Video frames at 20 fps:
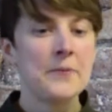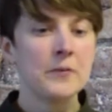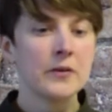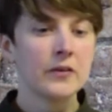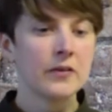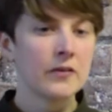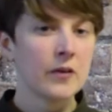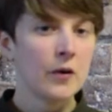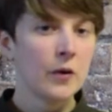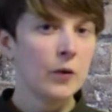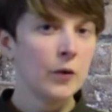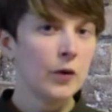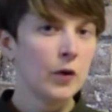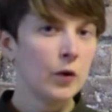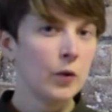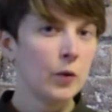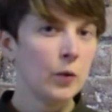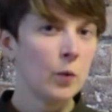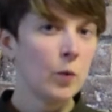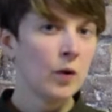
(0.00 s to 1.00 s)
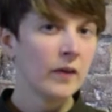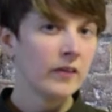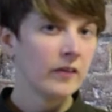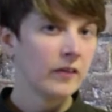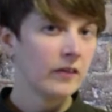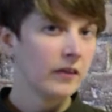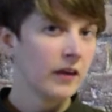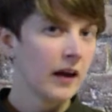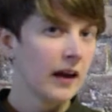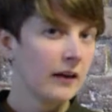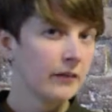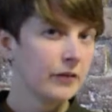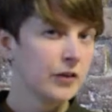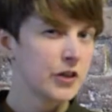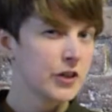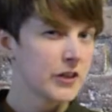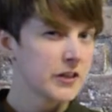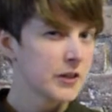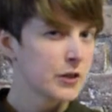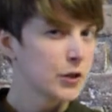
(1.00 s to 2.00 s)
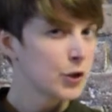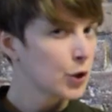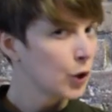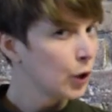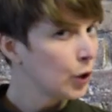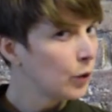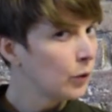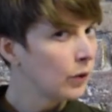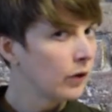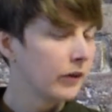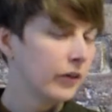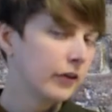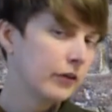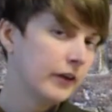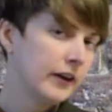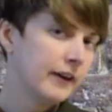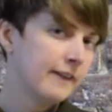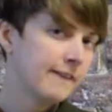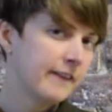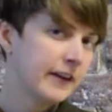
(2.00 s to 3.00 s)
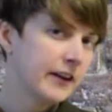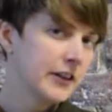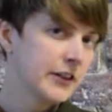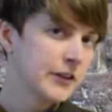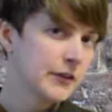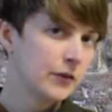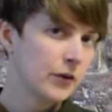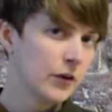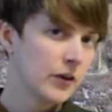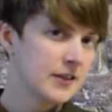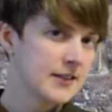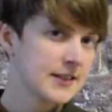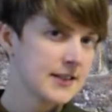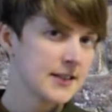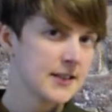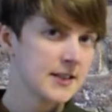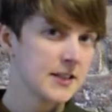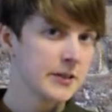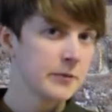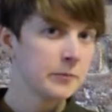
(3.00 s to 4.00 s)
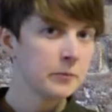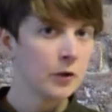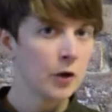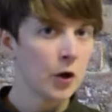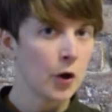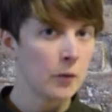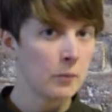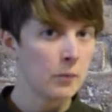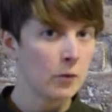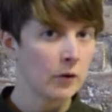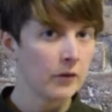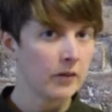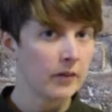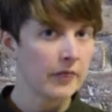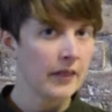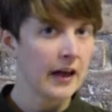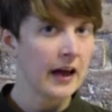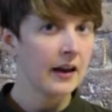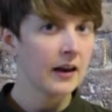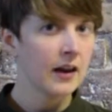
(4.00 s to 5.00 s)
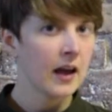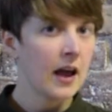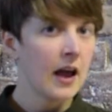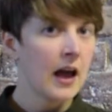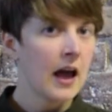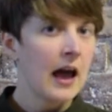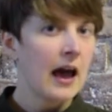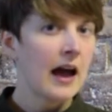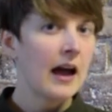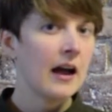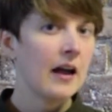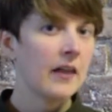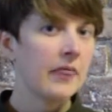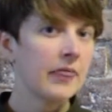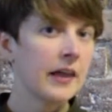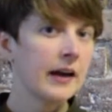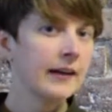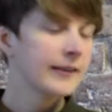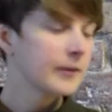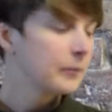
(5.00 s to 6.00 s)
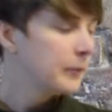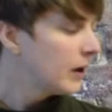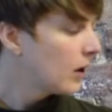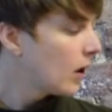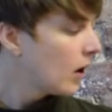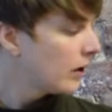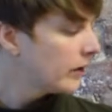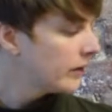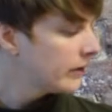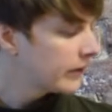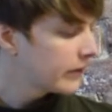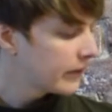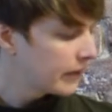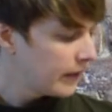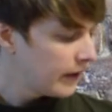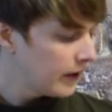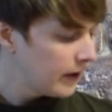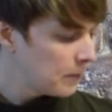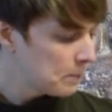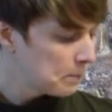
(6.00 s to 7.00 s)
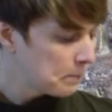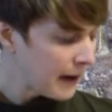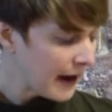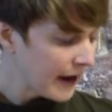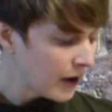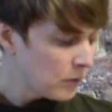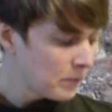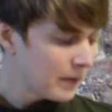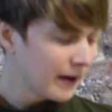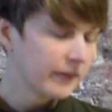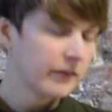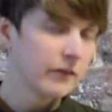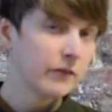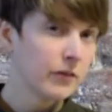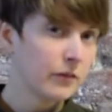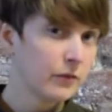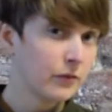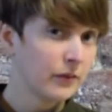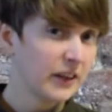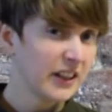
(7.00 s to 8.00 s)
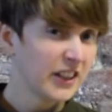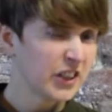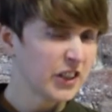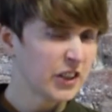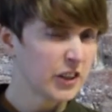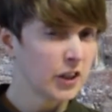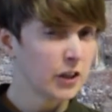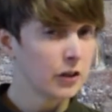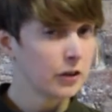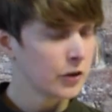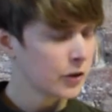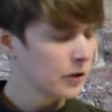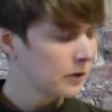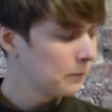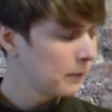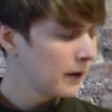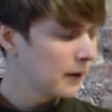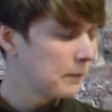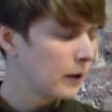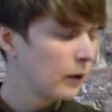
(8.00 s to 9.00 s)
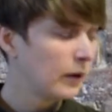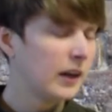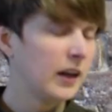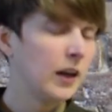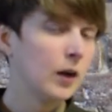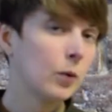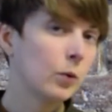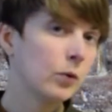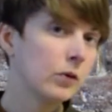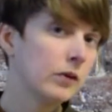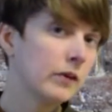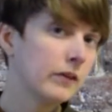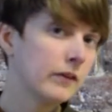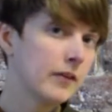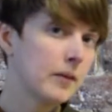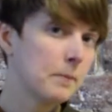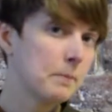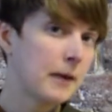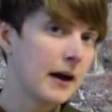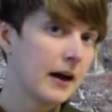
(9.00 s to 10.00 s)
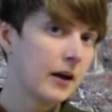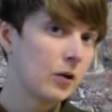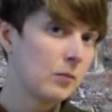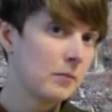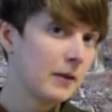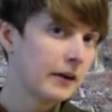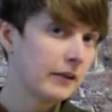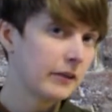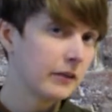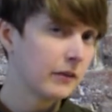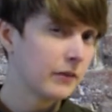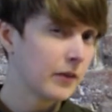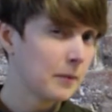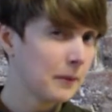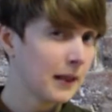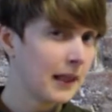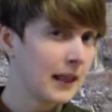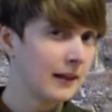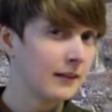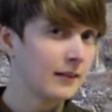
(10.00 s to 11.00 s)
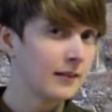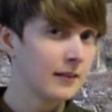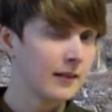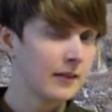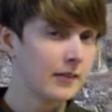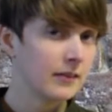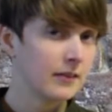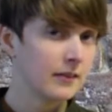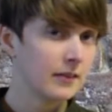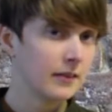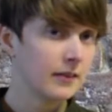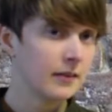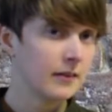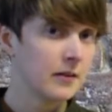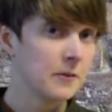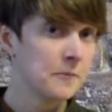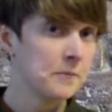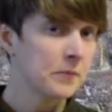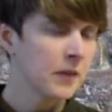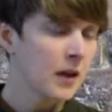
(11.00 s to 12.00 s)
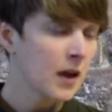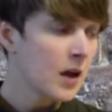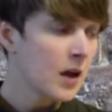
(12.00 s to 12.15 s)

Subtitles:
So you want to have just 2 or 3 fish for your system, no more than that. And that's because the biomass of the fish should be about equal to the biomass of the plant in the system.